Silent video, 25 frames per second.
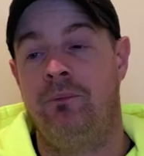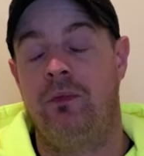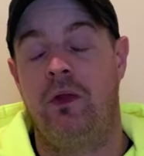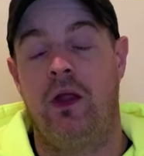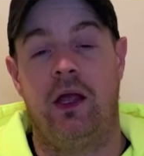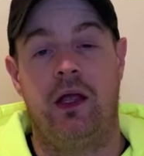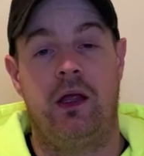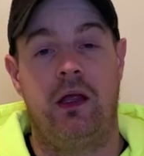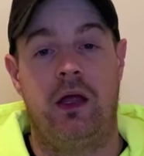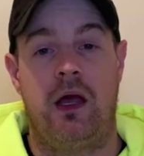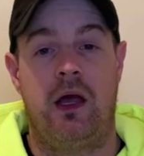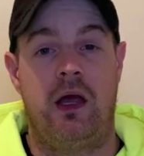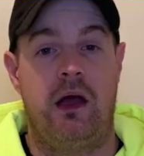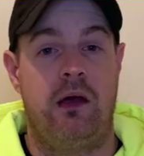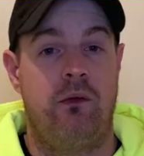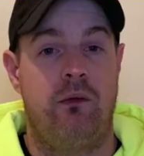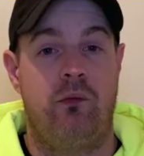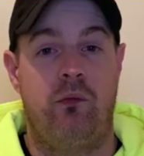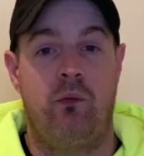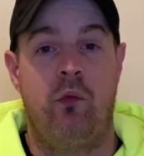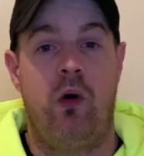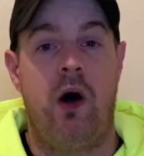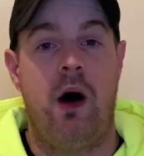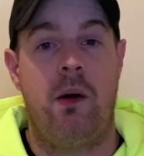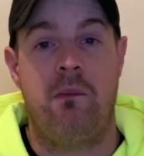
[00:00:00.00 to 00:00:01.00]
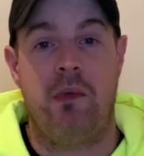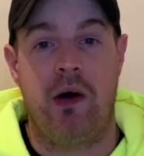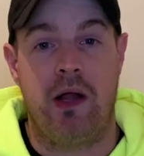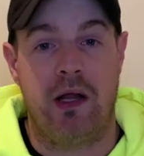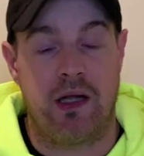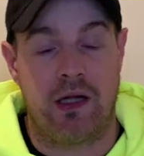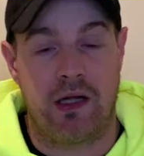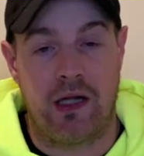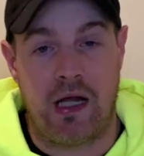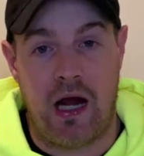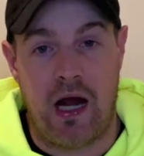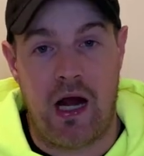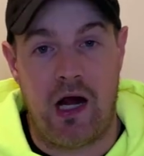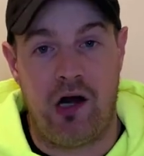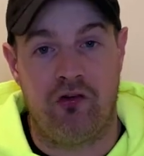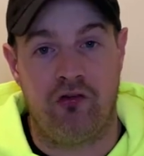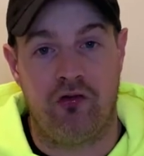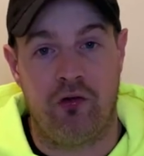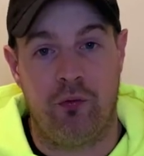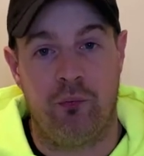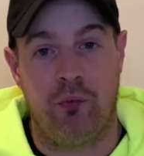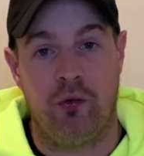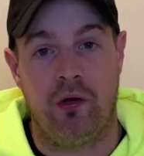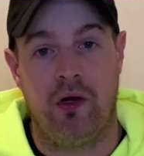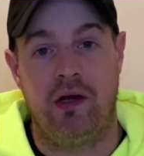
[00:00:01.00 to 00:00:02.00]
Like, what model of the car
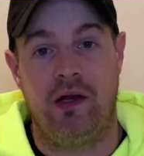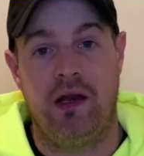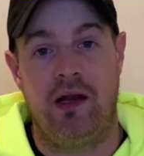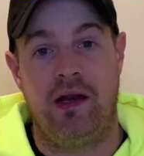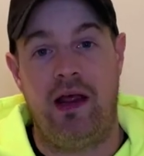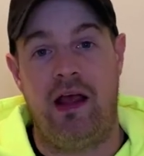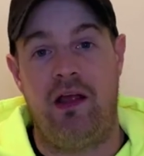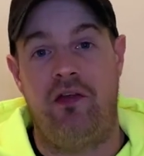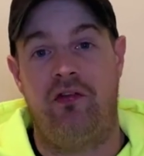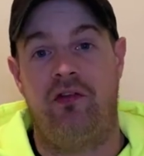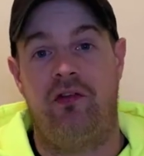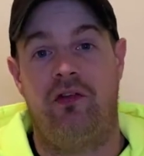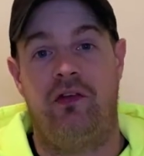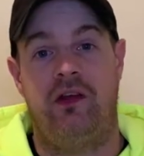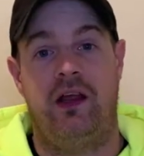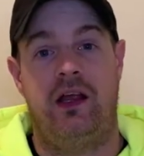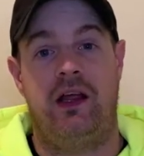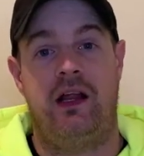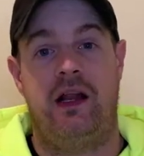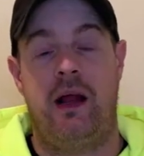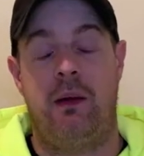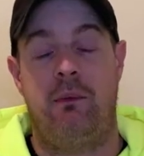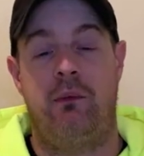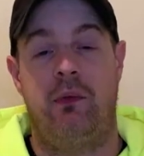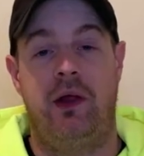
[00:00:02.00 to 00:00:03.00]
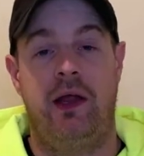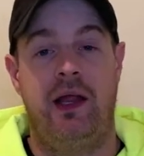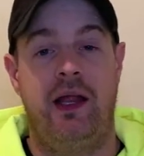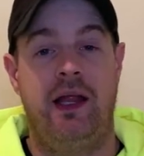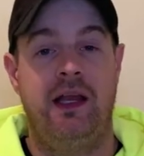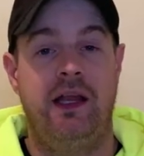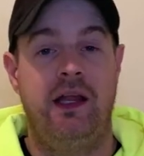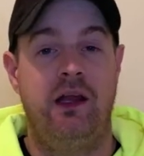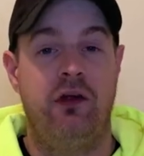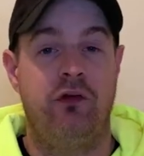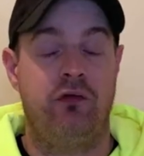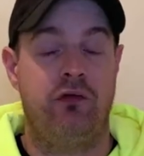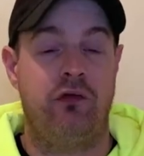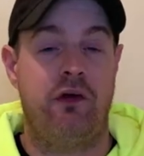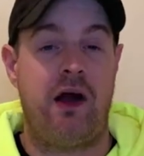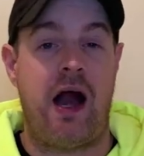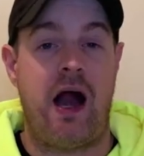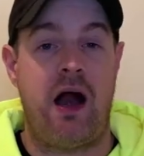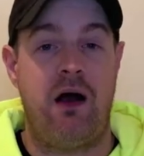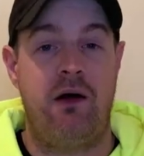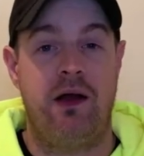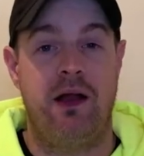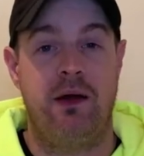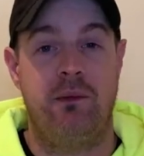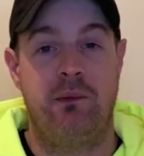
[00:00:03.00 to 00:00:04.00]
should I put on the desk? Like a Lamborghini, a
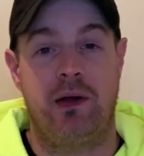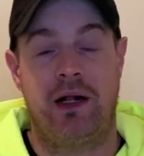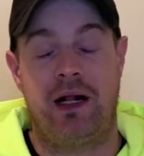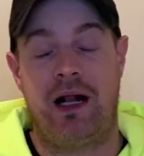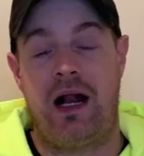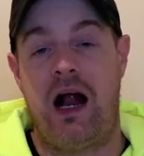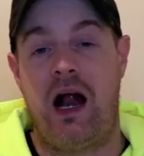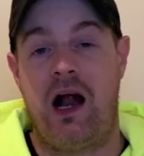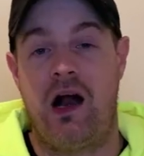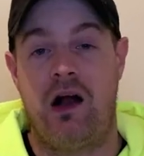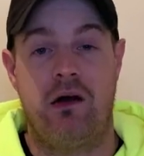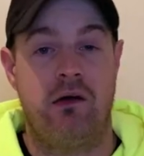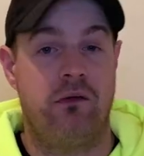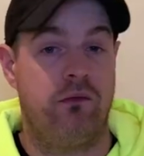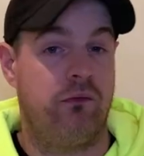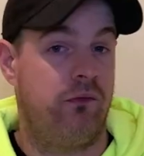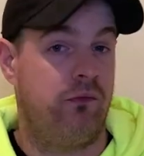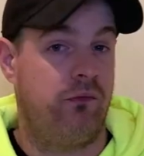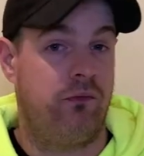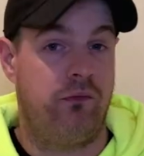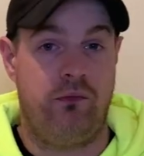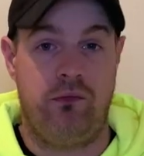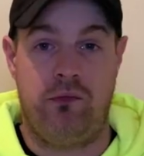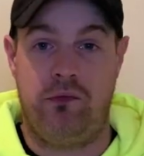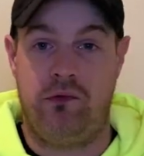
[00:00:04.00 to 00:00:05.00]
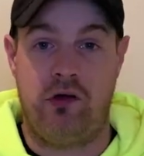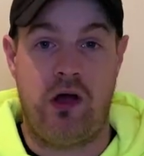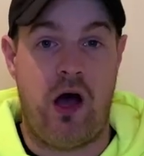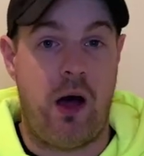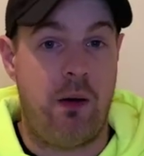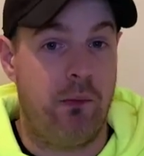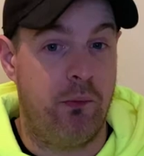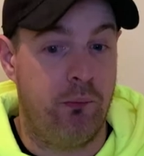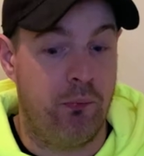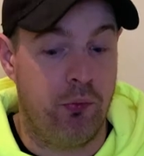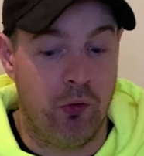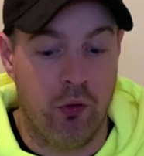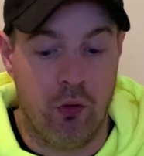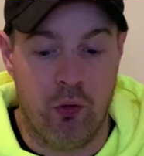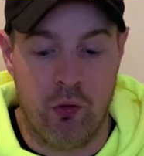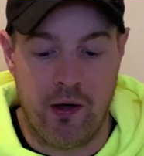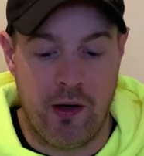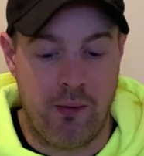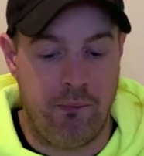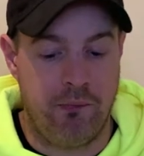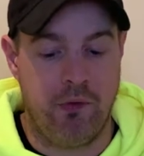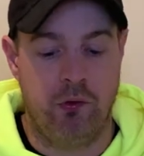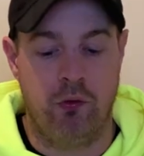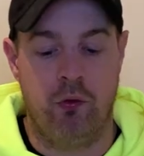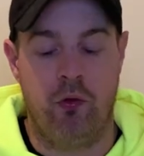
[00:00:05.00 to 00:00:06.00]
Ferrari, a McLaren. Comment below and
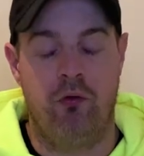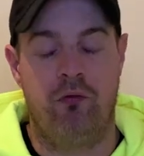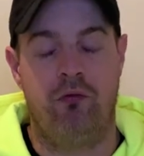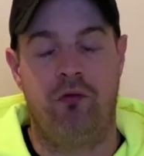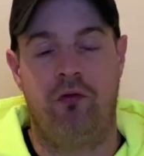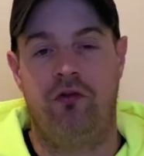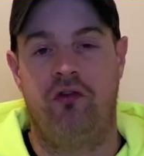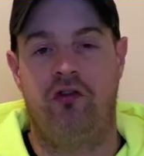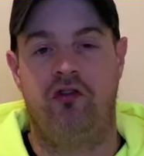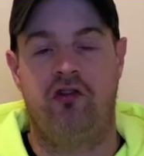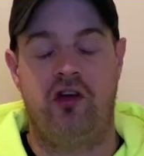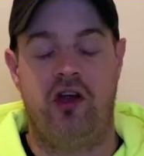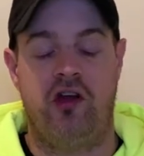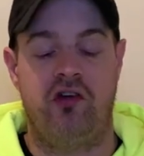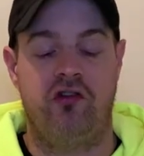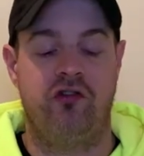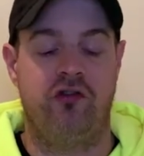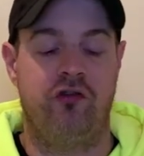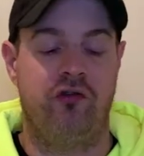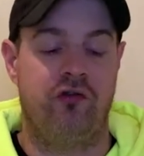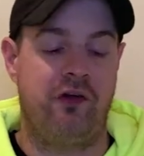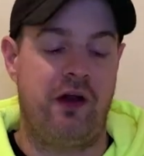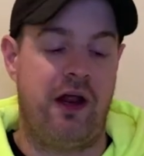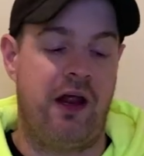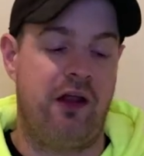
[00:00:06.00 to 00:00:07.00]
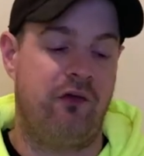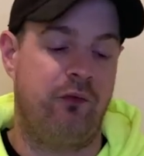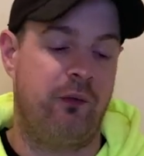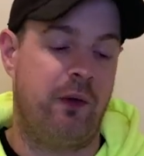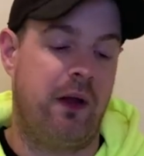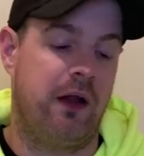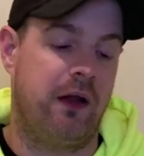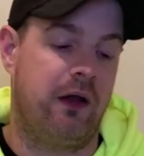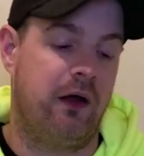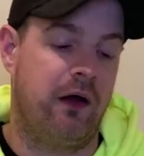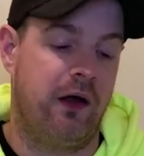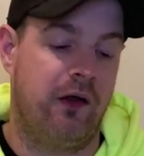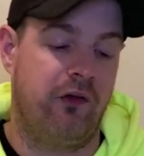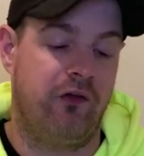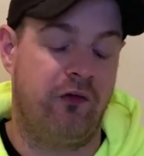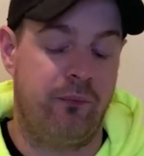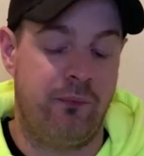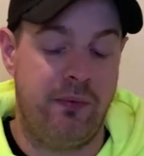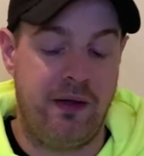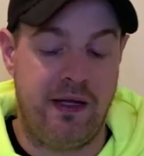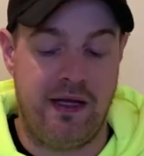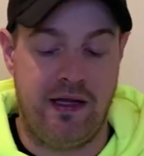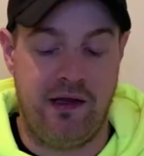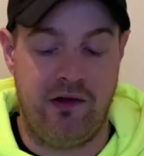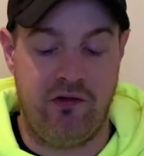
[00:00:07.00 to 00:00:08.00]
let me know for suggestions for that as well, guys.
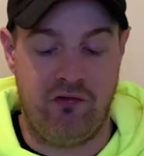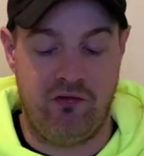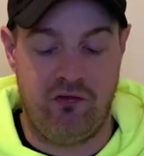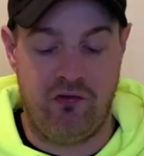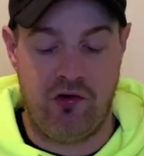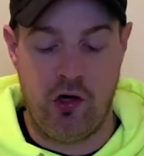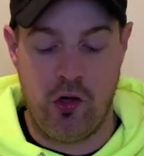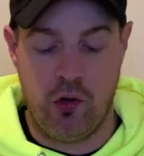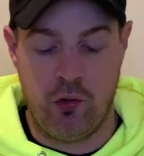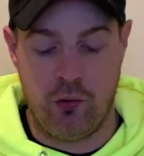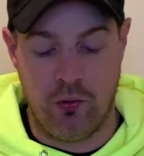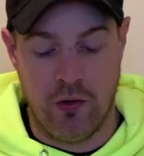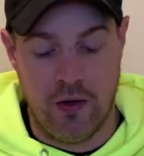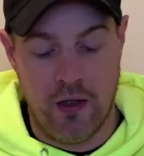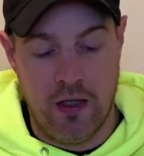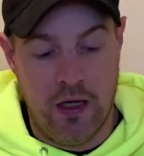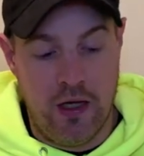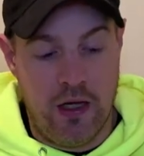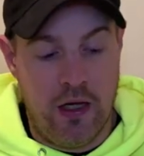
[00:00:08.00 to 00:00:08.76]
Please do.